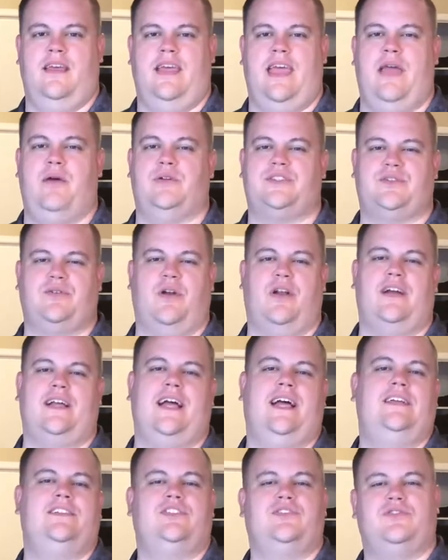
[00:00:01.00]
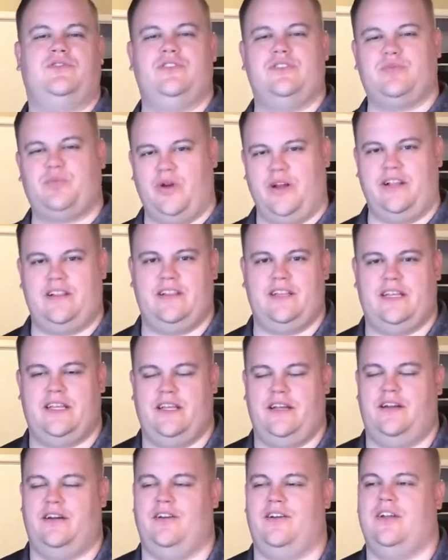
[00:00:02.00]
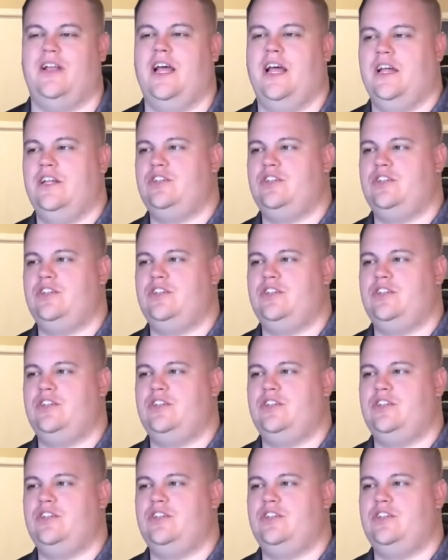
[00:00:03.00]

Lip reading: Hey, what's going on, guys? Chris Brinkley here.